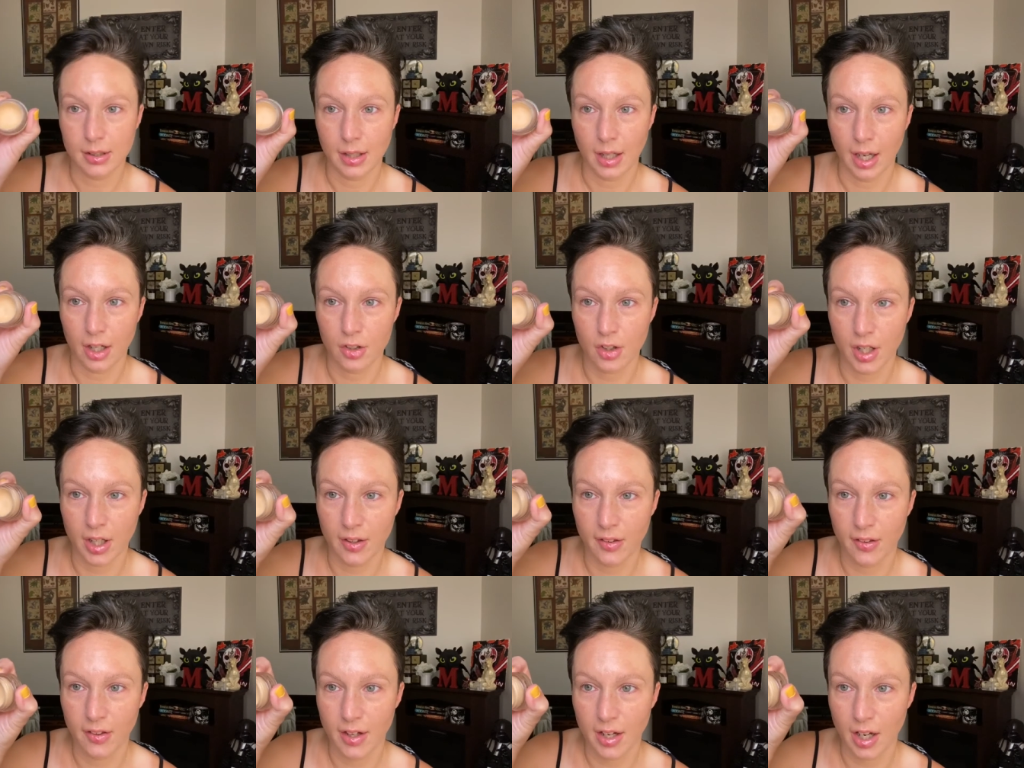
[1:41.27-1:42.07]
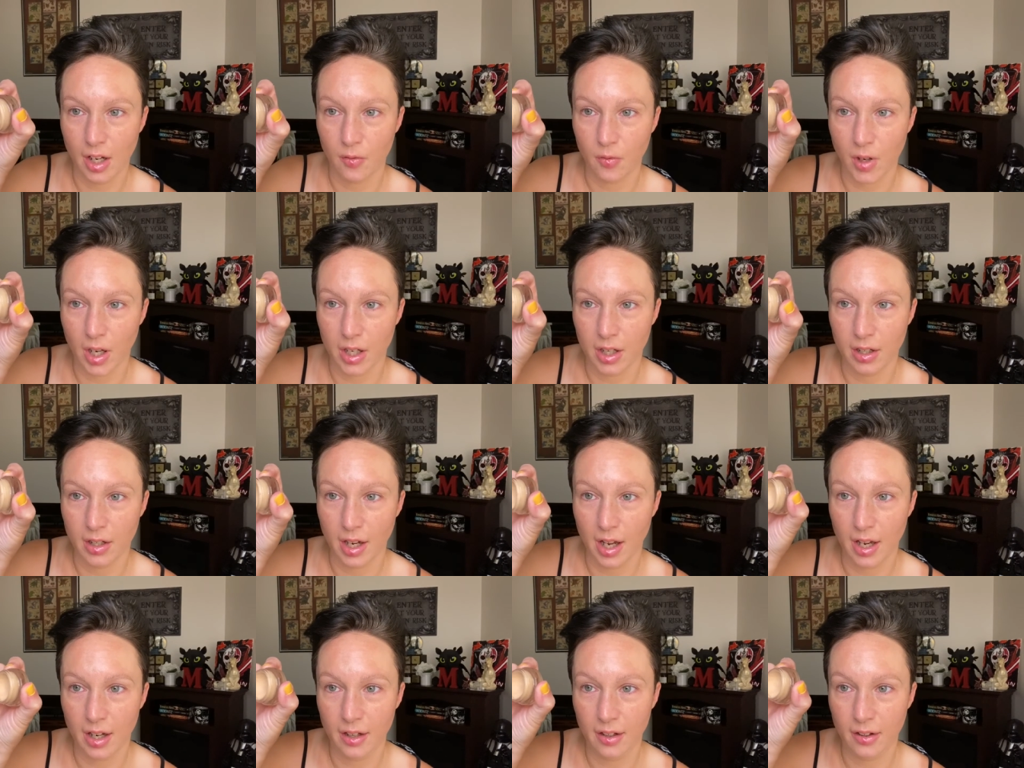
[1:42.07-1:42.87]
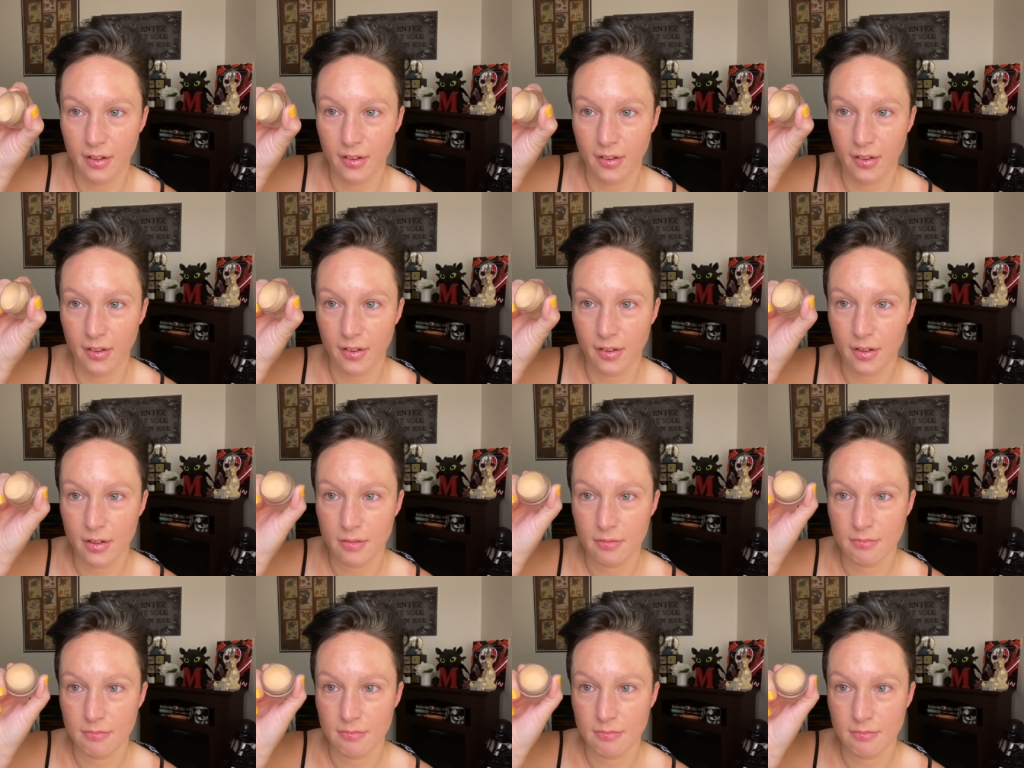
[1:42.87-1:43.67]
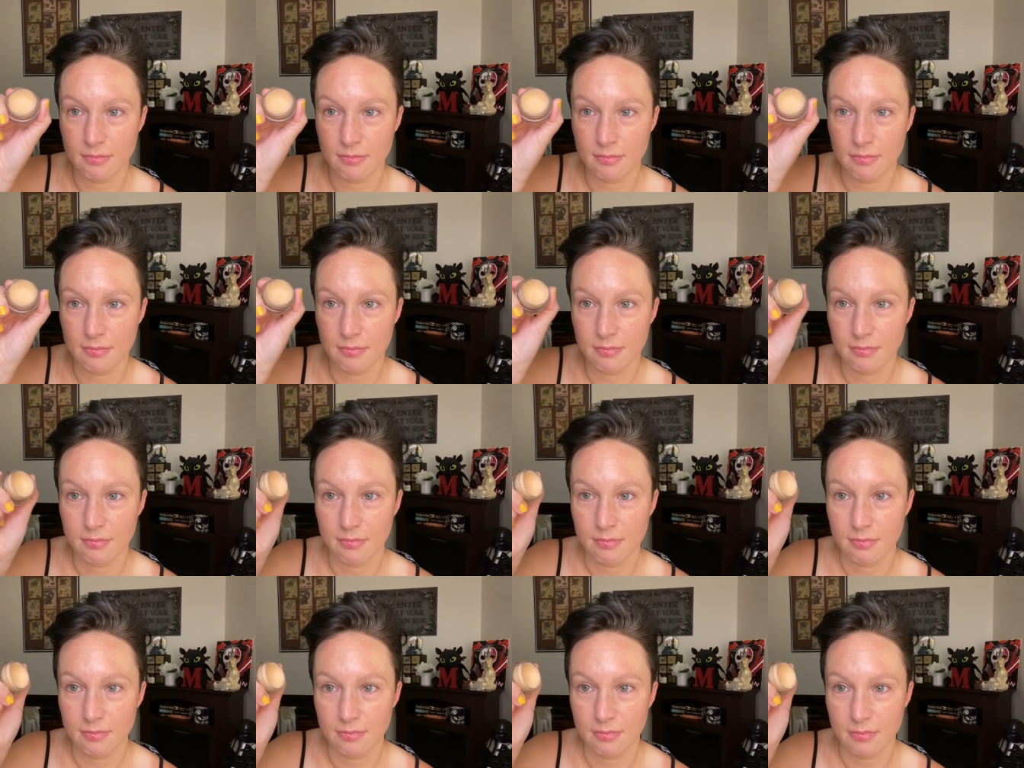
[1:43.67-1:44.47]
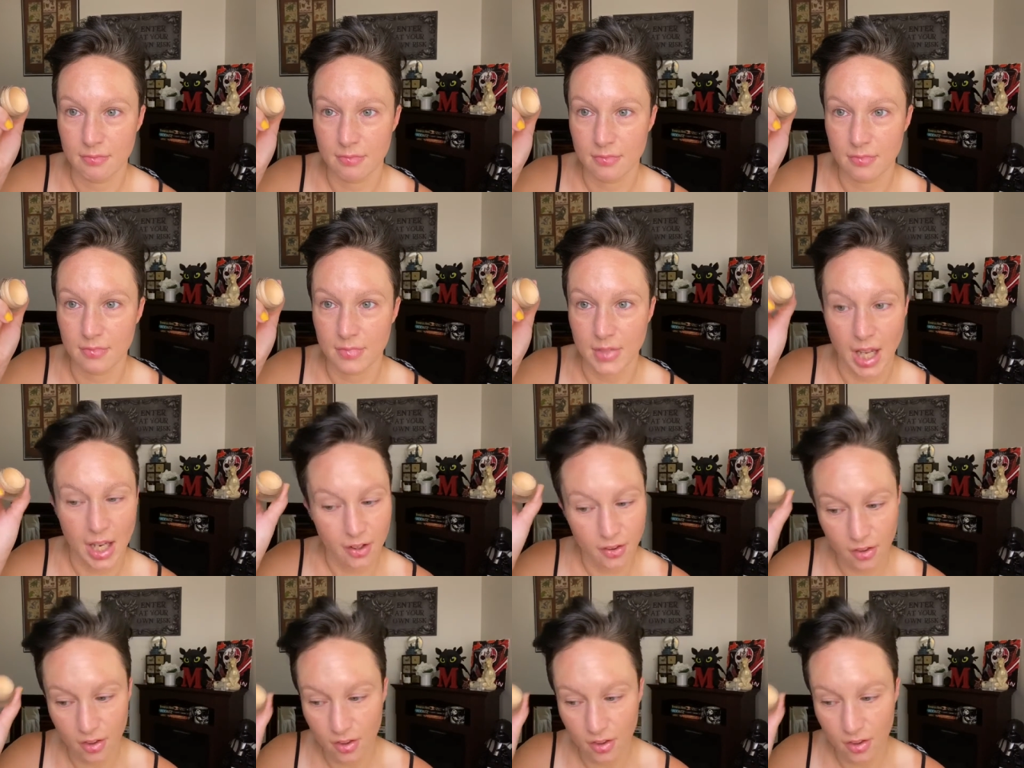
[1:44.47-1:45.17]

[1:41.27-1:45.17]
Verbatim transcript: As you can see, I've got a nice, nice